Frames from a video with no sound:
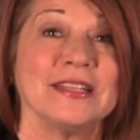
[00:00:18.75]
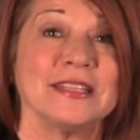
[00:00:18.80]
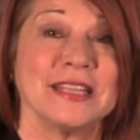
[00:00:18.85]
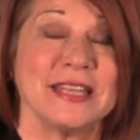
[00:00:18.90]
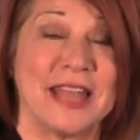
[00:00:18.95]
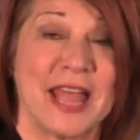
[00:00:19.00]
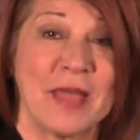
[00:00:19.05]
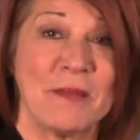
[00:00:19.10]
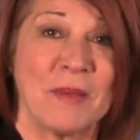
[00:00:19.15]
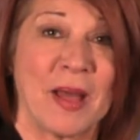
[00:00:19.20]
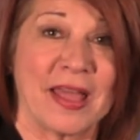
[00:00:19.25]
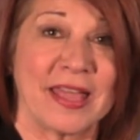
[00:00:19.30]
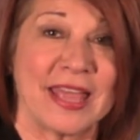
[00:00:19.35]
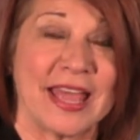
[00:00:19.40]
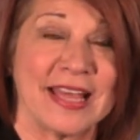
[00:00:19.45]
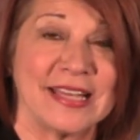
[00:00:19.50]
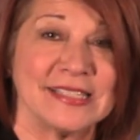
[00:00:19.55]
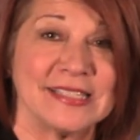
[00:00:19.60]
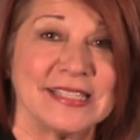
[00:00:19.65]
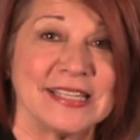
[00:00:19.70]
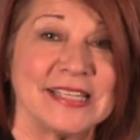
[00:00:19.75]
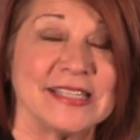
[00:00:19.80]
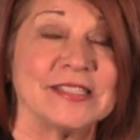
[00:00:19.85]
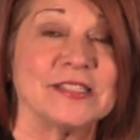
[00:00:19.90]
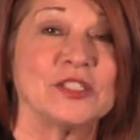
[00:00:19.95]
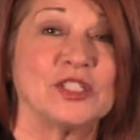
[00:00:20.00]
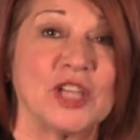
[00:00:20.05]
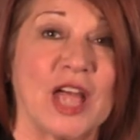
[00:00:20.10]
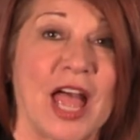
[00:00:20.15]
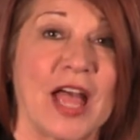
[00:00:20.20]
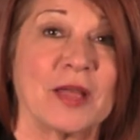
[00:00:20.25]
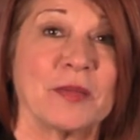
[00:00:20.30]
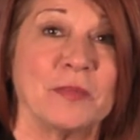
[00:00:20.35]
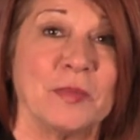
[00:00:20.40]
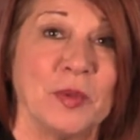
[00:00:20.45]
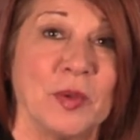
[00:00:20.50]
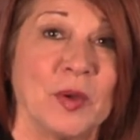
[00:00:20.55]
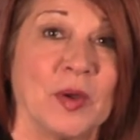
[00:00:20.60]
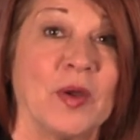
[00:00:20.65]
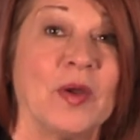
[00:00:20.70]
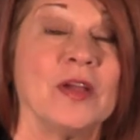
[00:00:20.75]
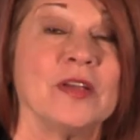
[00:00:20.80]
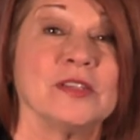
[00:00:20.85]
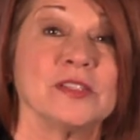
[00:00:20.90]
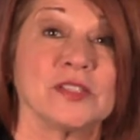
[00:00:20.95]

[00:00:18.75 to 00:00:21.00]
Today my guest is Jack Muir,